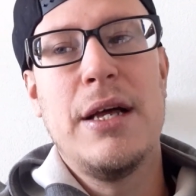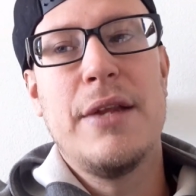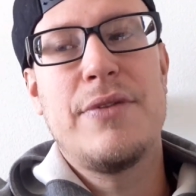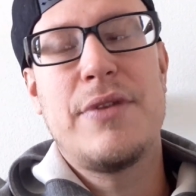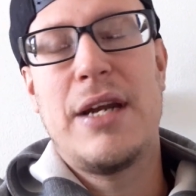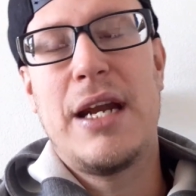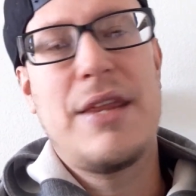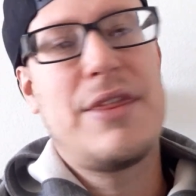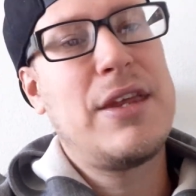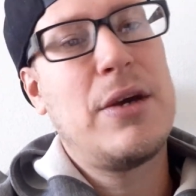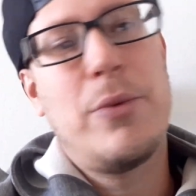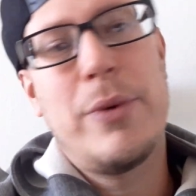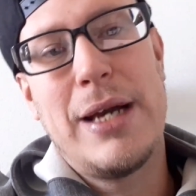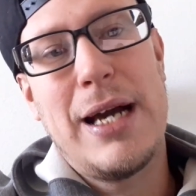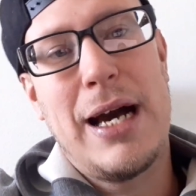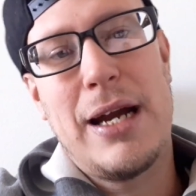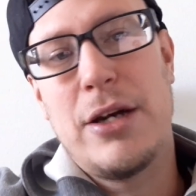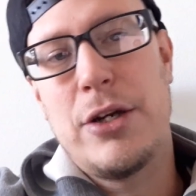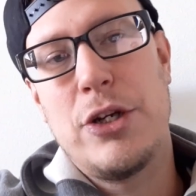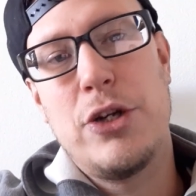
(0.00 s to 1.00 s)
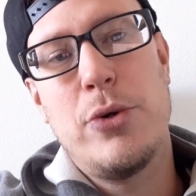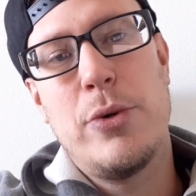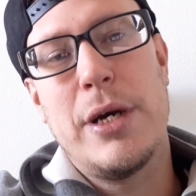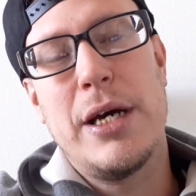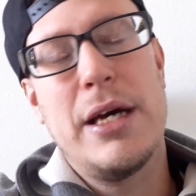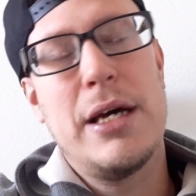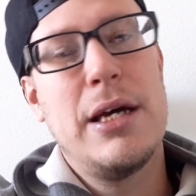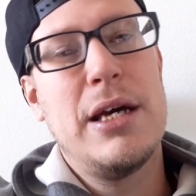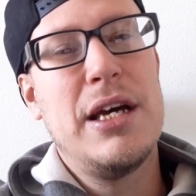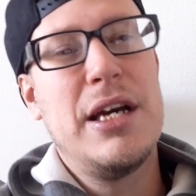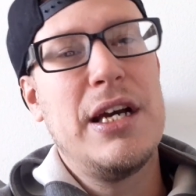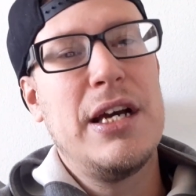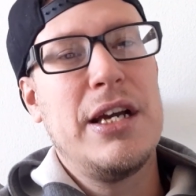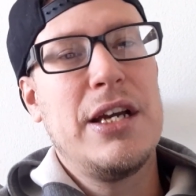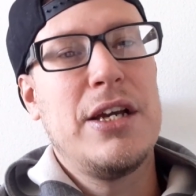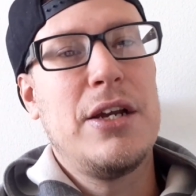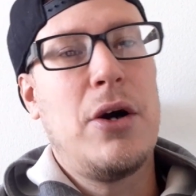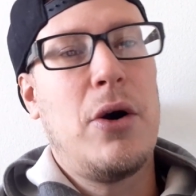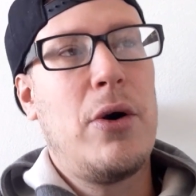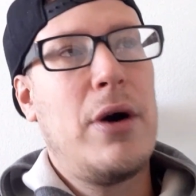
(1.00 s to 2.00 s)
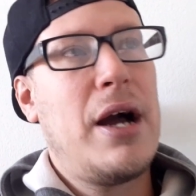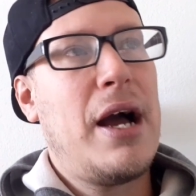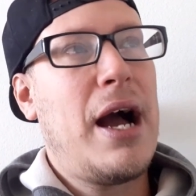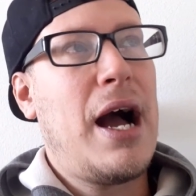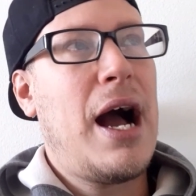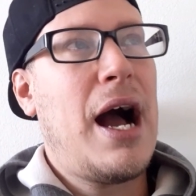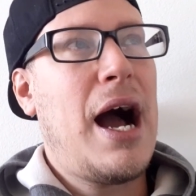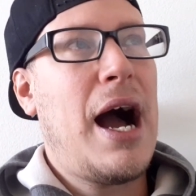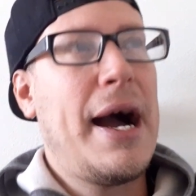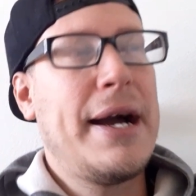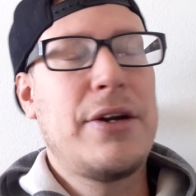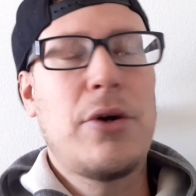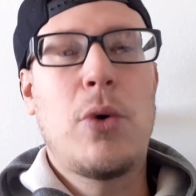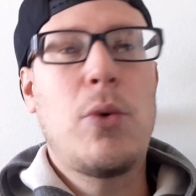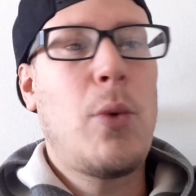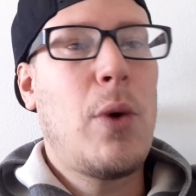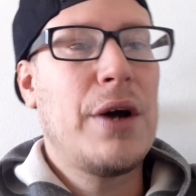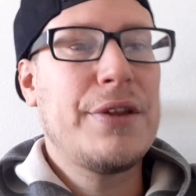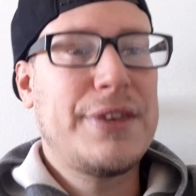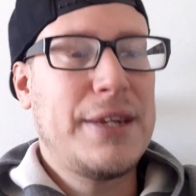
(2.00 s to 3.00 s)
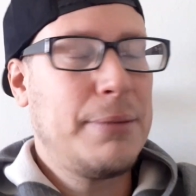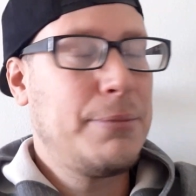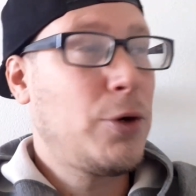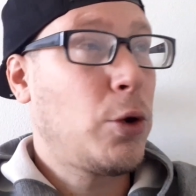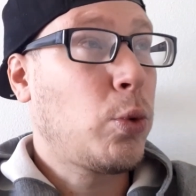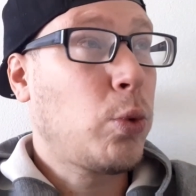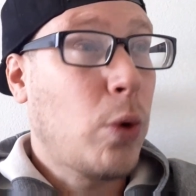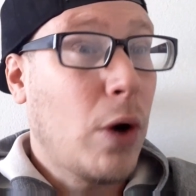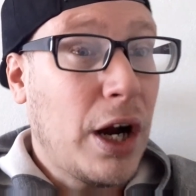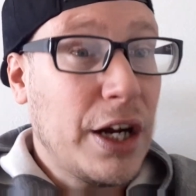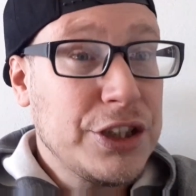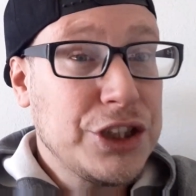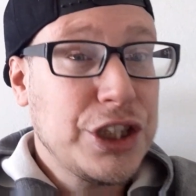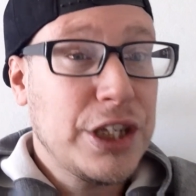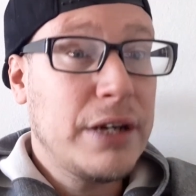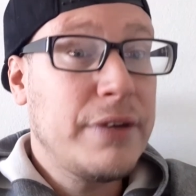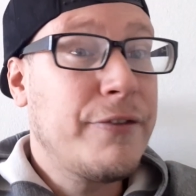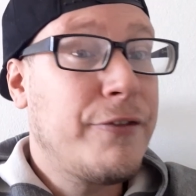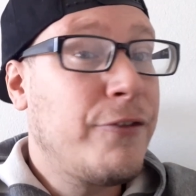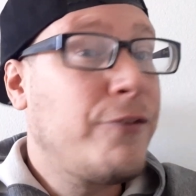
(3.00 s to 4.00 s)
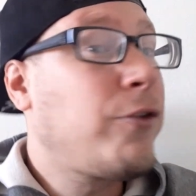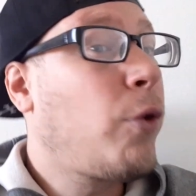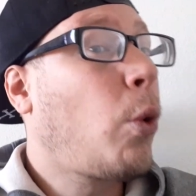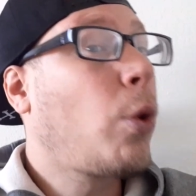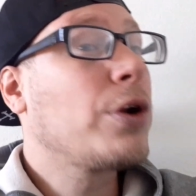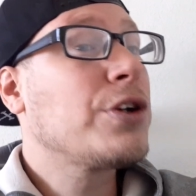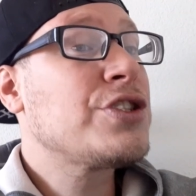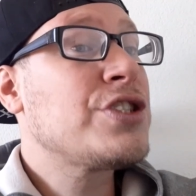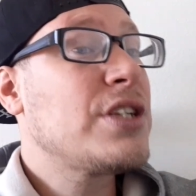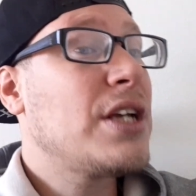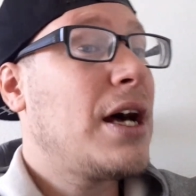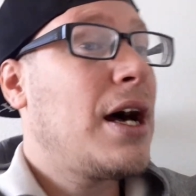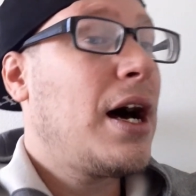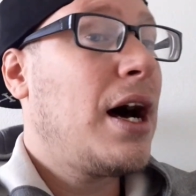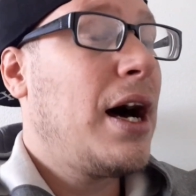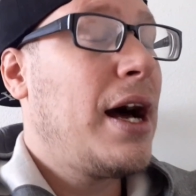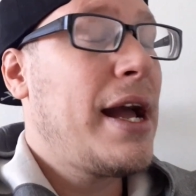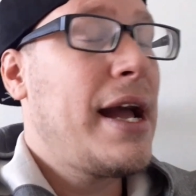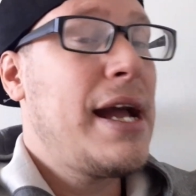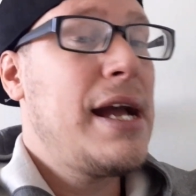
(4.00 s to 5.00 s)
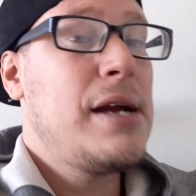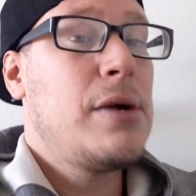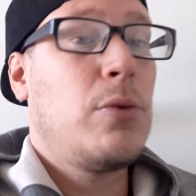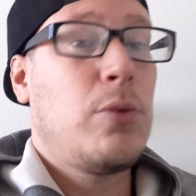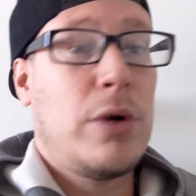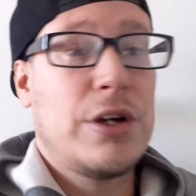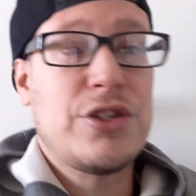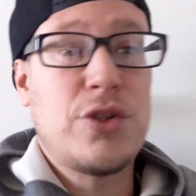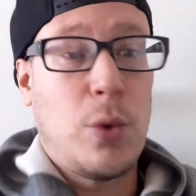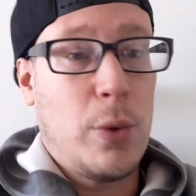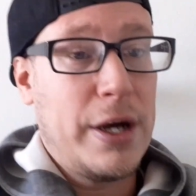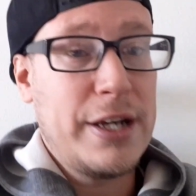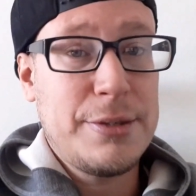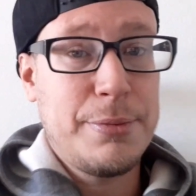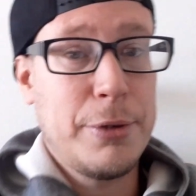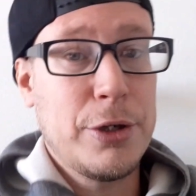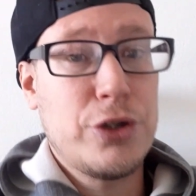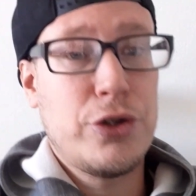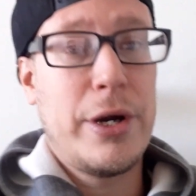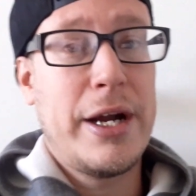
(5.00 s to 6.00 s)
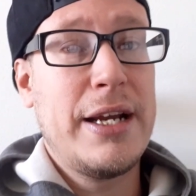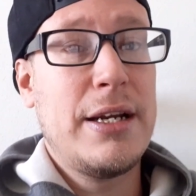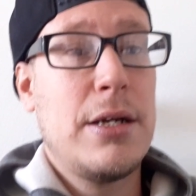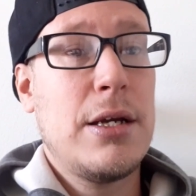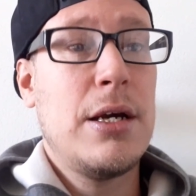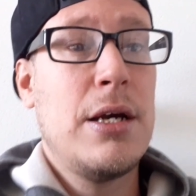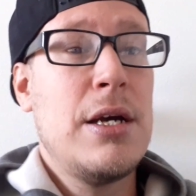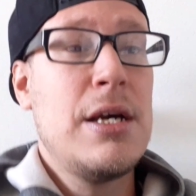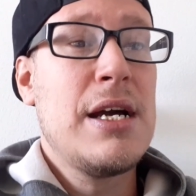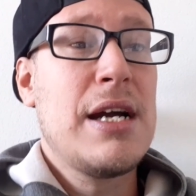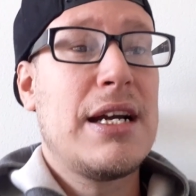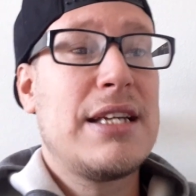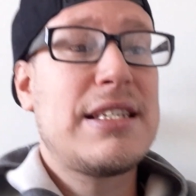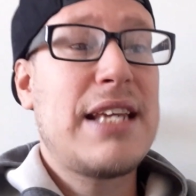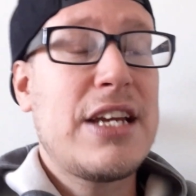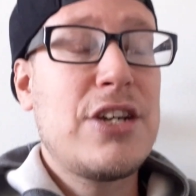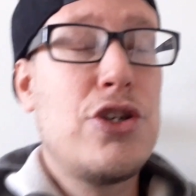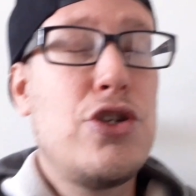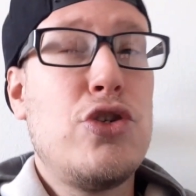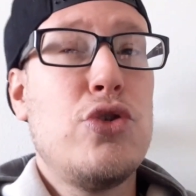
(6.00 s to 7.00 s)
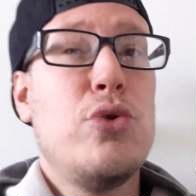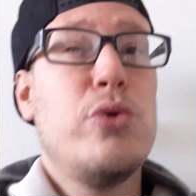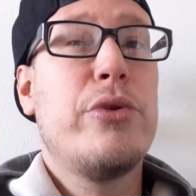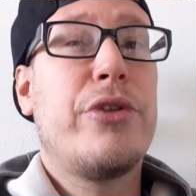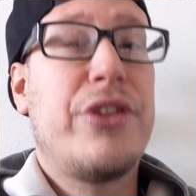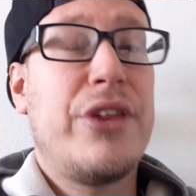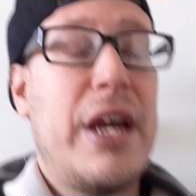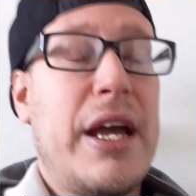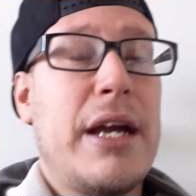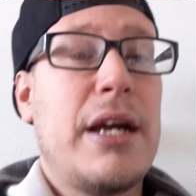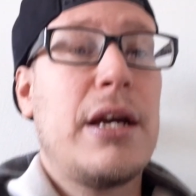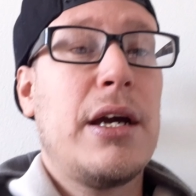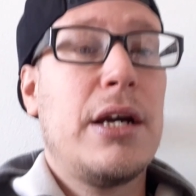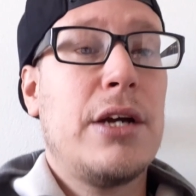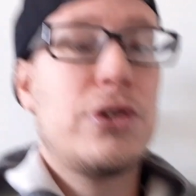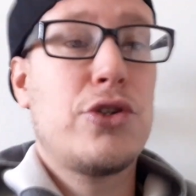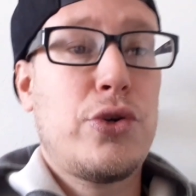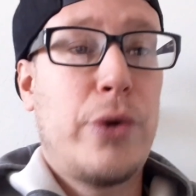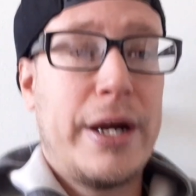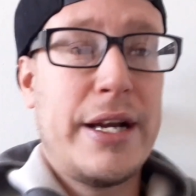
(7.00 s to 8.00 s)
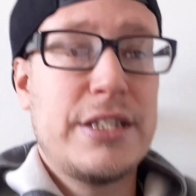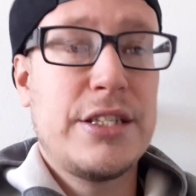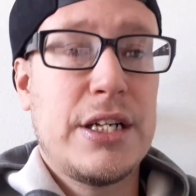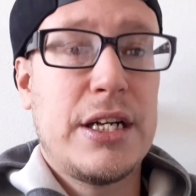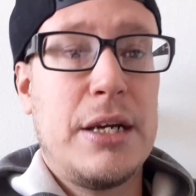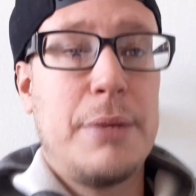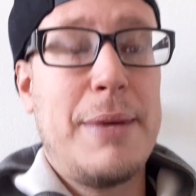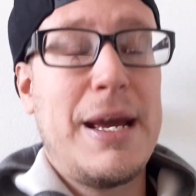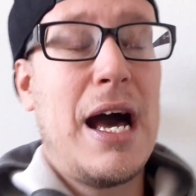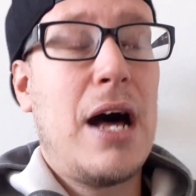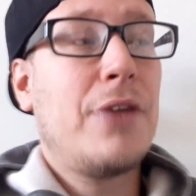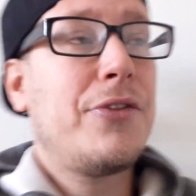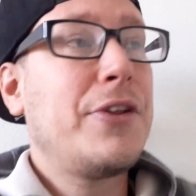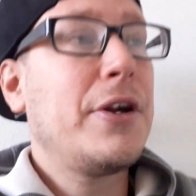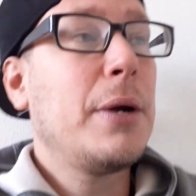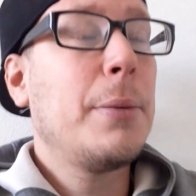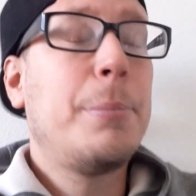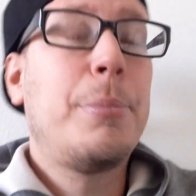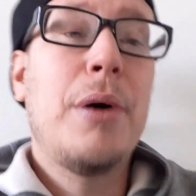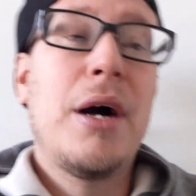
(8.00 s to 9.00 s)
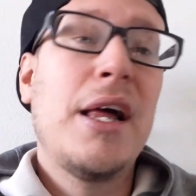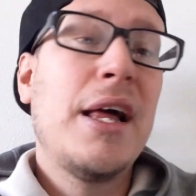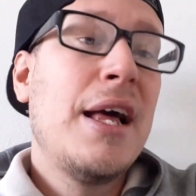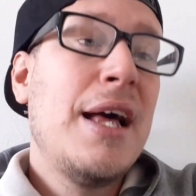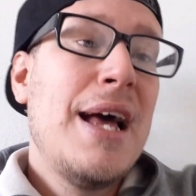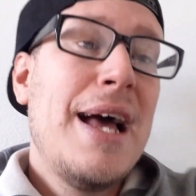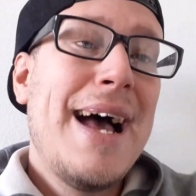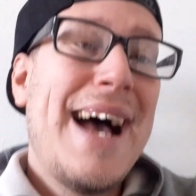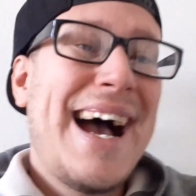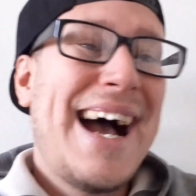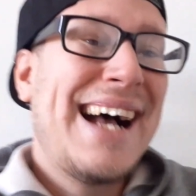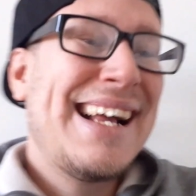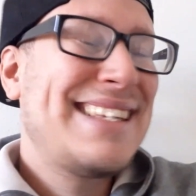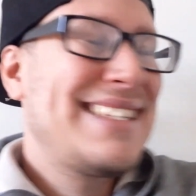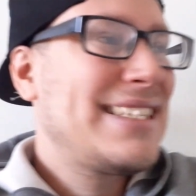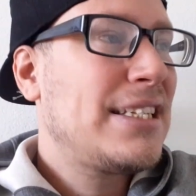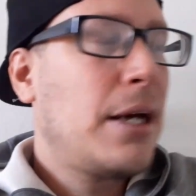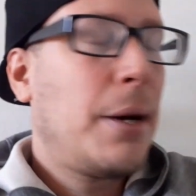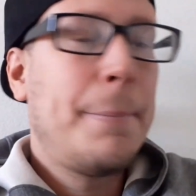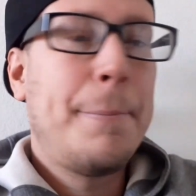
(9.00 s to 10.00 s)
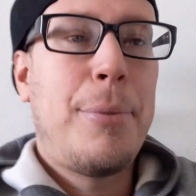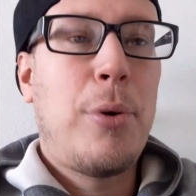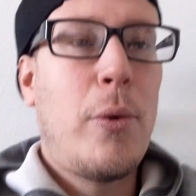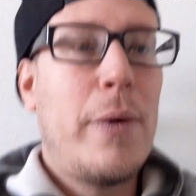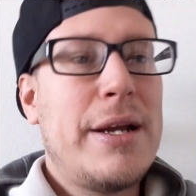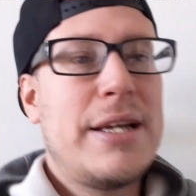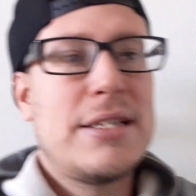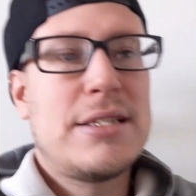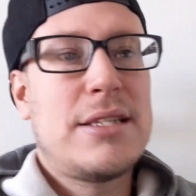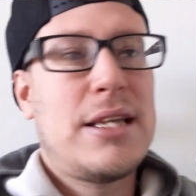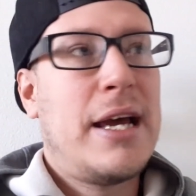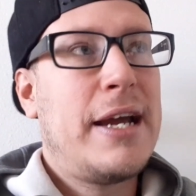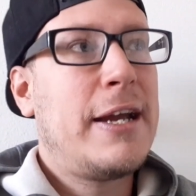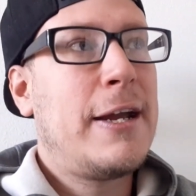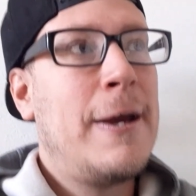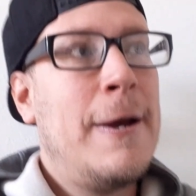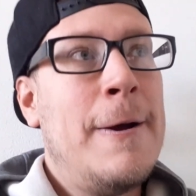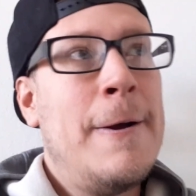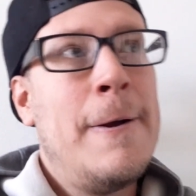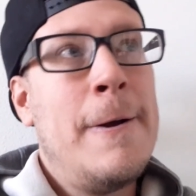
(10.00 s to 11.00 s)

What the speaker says: then I think we got to do it. You know, I don't want them to rush and force a Russell Westbrook trade, because I do think trades are going to be out there. But at some point, it's like,